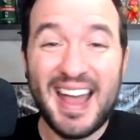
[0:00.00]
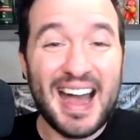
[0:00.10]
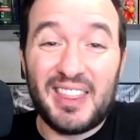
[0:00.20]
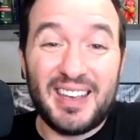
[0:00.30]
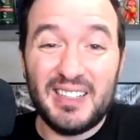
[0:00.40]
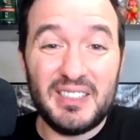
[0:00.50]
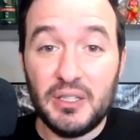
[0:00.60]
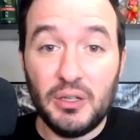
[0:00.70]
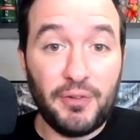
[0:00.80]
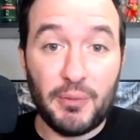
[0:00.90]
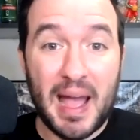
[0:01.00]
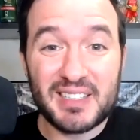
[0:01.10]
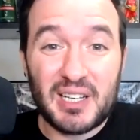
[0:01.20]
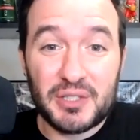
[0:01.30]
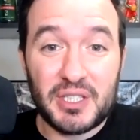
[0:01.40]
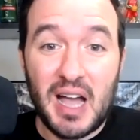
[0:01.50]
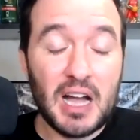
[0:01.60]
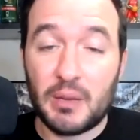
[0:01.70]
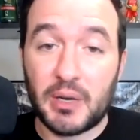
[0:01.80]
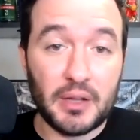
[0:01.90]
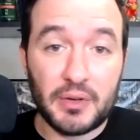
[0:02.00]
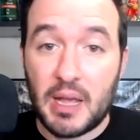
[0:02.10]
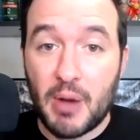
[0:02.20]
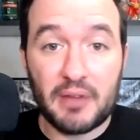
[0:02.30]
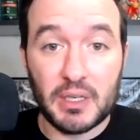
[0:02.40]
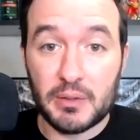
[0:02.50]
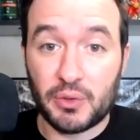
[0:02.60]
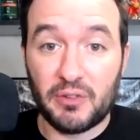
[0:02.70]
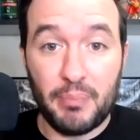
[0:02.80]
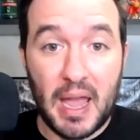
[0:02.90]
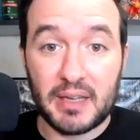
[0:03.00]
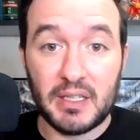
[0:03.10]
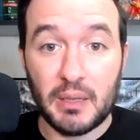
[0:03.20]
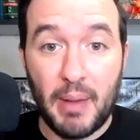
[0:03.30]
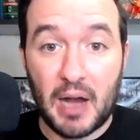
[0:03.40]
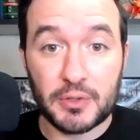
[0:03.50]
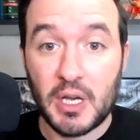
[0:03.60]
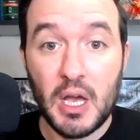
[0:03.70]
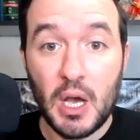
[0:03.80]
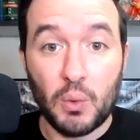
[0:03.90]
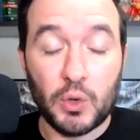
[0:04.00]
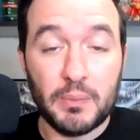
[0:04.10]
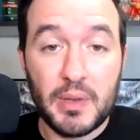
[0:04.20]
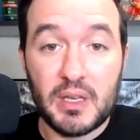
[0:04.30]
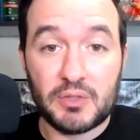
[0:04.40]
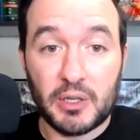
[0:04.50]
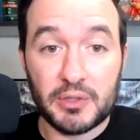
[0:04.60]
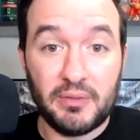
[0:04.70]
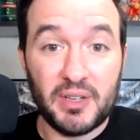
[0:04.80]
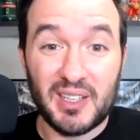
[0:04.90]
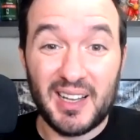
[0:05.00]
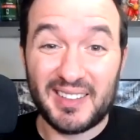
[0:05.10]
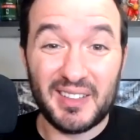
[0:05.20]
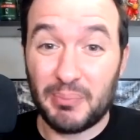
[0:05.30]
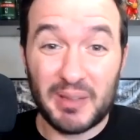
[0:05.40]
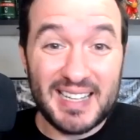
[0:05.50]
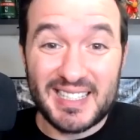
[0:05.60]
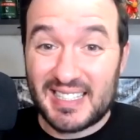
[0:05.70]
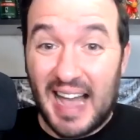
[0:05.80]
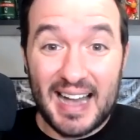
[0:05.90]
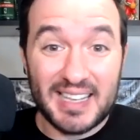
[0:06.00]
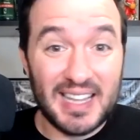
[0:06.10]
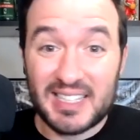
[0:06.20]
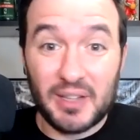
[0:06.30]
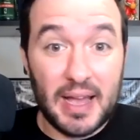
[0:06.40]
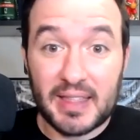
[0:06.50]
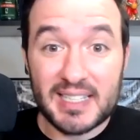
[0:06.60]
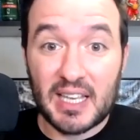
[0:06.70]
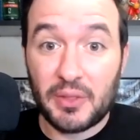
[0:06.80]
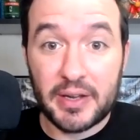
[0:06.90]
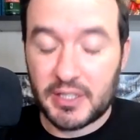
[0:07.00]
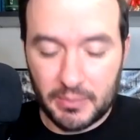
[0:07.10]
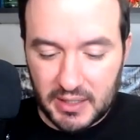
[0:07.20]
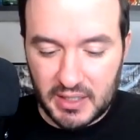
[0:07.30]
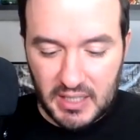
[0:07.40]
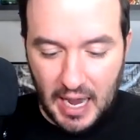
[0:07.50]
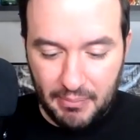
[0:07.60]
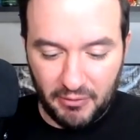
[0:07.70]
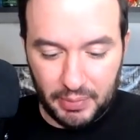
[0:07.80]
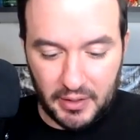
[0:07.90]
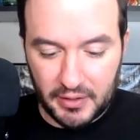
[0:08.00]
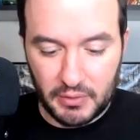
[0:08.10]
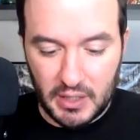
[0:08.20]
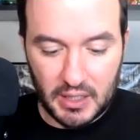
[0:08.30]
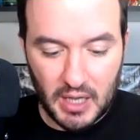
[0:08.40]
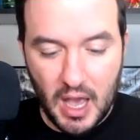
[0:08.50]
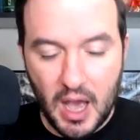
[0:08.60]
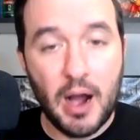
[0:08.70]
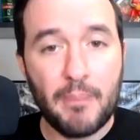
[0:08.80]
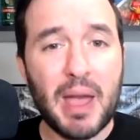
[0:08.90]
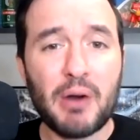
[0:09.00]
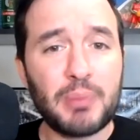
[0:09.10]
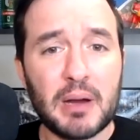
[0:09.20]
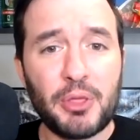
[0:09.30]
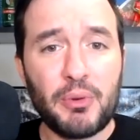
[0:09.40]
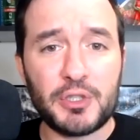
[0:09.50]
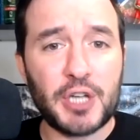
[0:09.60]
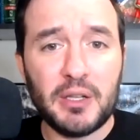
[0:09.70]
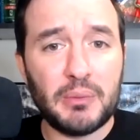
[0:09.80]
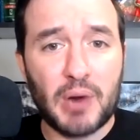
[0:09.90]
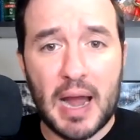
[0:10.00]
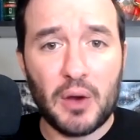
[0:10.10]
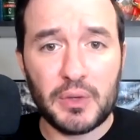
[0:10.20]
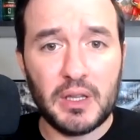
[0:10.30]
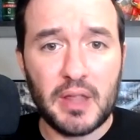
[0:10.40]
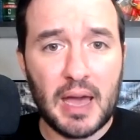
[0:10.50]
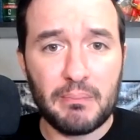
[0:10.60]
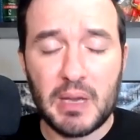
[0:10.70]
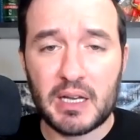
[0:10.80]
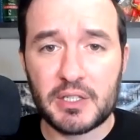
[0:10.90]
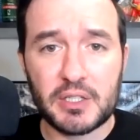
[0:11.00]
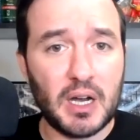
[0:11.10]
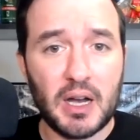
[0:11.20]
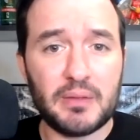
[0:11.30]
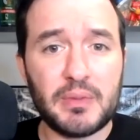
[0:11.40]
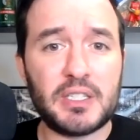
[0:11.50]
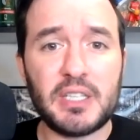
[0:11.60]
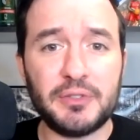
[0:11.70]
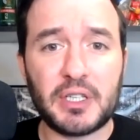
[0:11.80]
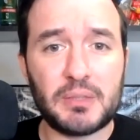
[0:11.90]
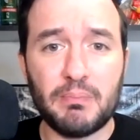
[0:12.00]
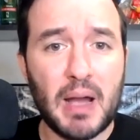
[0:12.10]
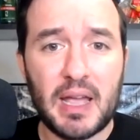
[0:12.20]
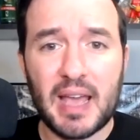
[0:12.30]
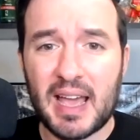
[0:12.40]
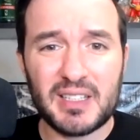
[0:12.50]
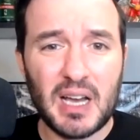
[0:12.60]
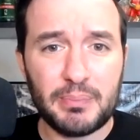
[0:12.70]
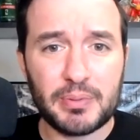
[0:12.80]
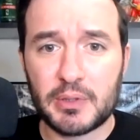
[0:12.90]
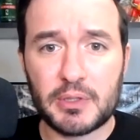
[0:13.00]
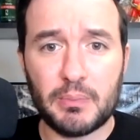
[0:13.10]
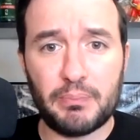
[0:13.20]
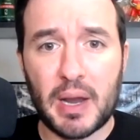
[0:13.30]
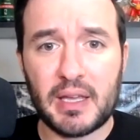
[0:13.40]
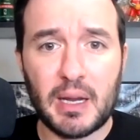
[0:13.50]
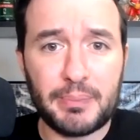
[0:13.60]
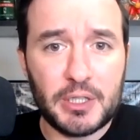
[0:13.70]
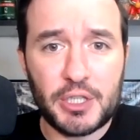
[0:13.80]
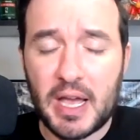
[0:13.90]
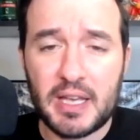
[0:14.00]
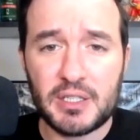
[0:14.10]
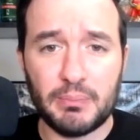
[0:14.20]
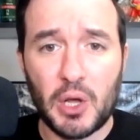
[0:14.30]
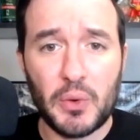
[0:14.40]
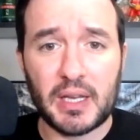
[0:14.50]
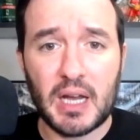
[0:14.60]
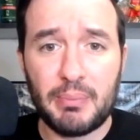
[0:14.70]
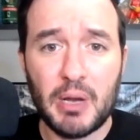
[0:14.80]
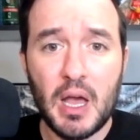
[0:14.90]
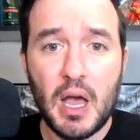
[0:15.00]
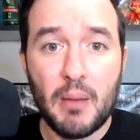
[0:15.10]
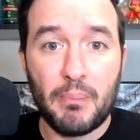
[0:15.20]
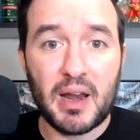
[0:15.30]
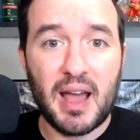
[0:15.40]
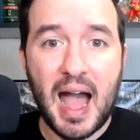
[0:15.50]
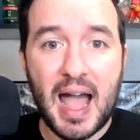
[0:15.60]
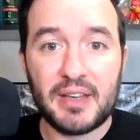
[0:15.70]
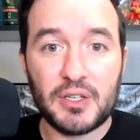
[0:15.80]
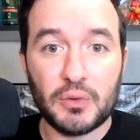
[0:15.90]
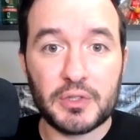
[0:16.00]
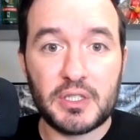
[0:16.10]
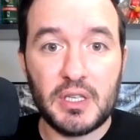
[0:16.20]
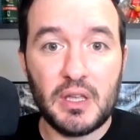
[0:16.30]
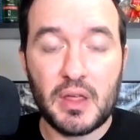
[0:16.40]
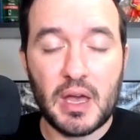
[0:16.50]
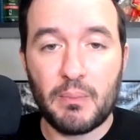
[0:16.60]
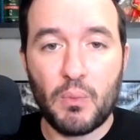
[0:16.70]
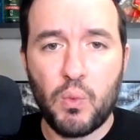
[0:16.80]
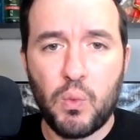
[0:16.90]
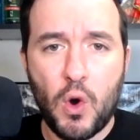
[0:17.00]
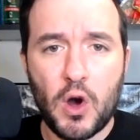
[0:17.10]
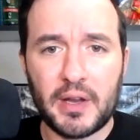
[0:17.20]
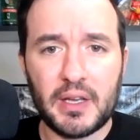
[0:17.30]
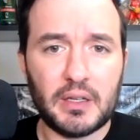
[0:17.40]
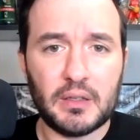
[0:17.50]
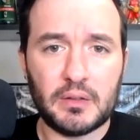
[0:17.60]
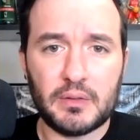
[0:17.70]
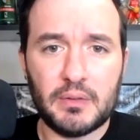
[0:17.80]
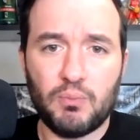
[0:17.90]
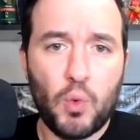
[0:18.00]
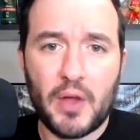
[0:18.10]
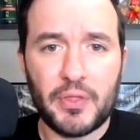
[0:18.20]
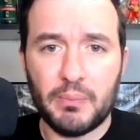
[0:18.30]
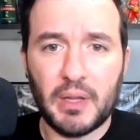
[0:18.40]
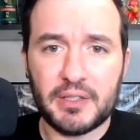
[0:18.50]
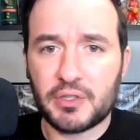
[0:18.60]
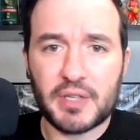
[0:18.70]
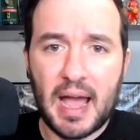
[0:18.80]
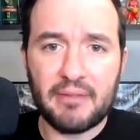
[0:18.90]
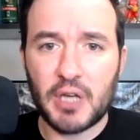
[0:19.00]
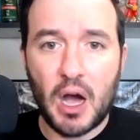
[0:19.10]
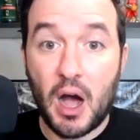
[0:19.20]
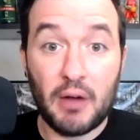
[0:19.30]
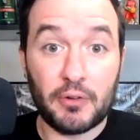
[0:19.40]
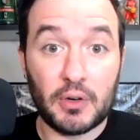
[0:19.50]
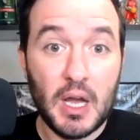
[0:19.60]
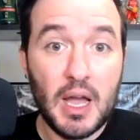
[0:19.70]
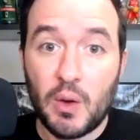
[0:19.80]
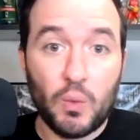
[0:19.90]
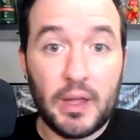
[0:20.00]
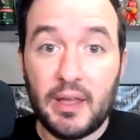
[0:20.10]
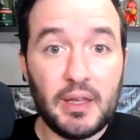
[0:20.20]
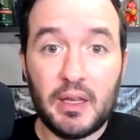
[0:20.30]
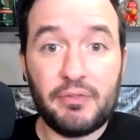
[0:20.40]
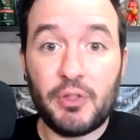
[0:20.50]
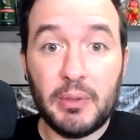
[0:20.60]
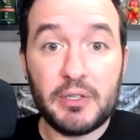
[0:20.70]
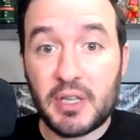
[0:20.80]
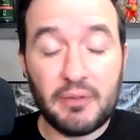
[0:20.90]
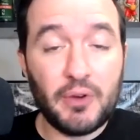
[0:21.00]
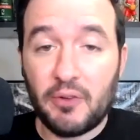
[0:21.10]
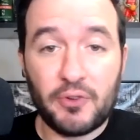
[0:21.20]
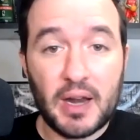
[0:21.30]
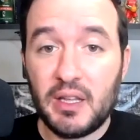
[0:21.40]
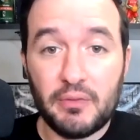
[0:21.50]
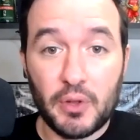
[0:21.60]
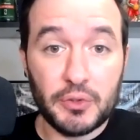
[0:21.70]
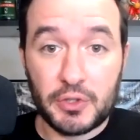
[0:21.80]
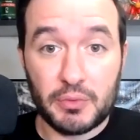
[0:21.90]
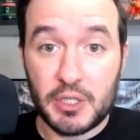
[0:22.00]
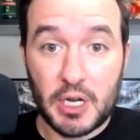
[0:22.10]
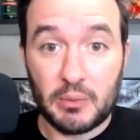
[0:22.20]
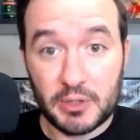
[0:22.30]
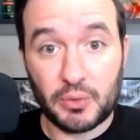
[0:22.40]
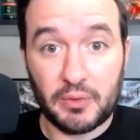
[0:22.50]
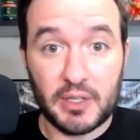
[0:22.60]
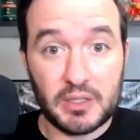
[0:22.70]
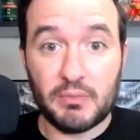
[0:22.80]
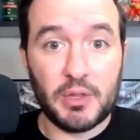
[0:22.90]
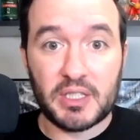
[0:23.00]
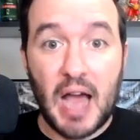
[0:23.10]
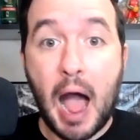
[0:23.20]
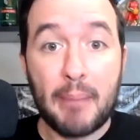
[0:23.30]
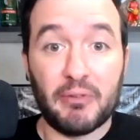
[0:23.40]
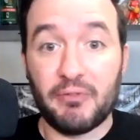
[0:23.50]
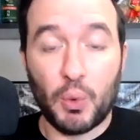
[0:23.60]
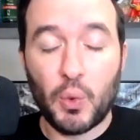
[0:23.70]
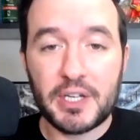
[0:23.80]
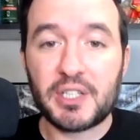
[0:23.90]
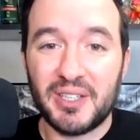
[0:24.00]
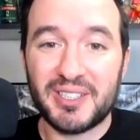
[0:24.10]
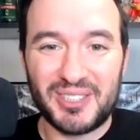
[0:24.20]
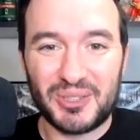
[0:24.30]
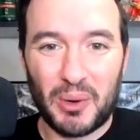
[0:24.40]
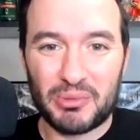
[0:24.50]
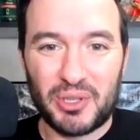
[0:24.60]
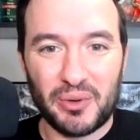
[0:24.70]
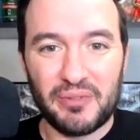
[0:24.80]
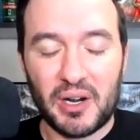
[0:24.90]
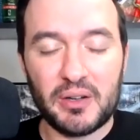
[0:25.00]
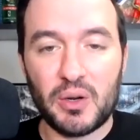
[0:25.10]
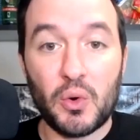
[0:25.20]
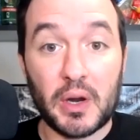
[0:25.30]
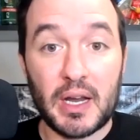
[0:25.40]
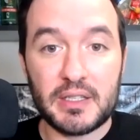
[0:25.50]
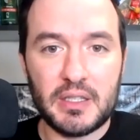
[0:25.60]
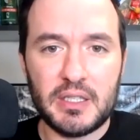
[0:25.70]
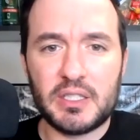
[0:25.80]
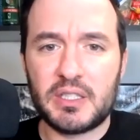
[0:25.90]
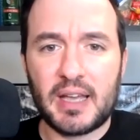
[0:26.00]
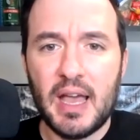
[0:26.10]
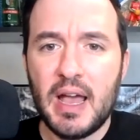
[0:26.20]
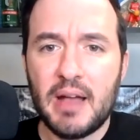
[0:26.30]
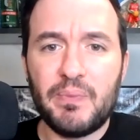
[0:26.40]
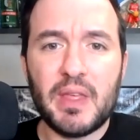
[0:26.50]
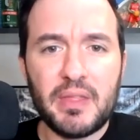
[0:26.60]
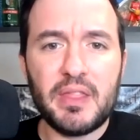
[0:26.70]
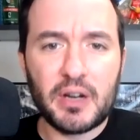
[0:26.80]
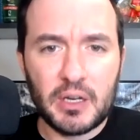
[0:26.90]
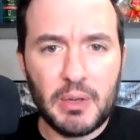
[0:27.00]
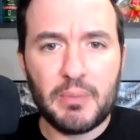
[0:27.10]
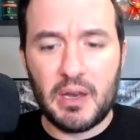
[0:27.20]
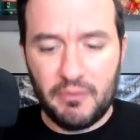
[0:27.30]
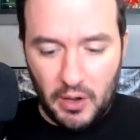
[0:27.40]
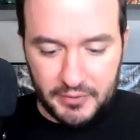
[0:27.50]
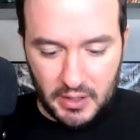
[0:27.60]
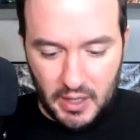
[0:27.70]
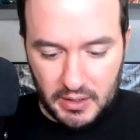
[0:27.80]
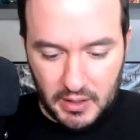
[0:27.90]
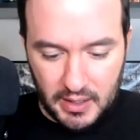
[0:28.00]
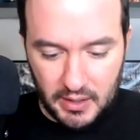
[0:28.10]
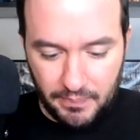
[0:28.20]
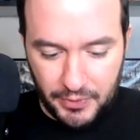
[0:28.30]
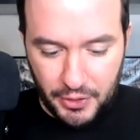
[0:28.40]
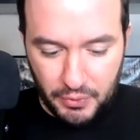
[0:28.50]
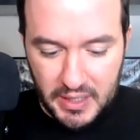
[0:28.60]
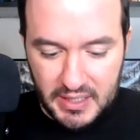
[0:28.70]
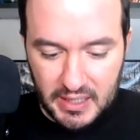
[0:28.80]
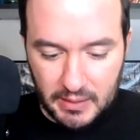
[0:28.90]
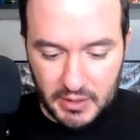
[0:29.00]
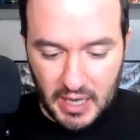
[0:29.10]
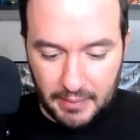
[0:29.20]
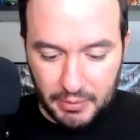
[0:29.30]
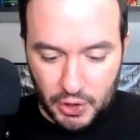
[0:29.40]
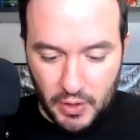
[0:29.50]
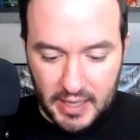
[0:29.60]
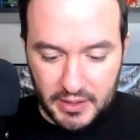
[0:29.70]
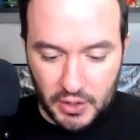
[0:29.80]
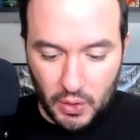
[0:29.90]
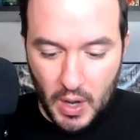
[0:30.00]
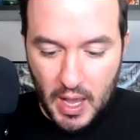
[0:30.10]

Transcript: I think a deal for Pascal Siakam, another name often sort of bandied about, is relatively unlikely, but that's size, that's length, that's athleticism. That's the type of player you need. I would probably throw Jaylen Brown in that mix. The Celtics might end up breaking up the Jays and blowing it up, but I don't see them wanting what the Blazers have to offer. If the Blazers get involved for any of those three gentlemen, sort of the top of the wish list is where we're sort of organizing these. It's like they're going to be involved in a three-team type trade. So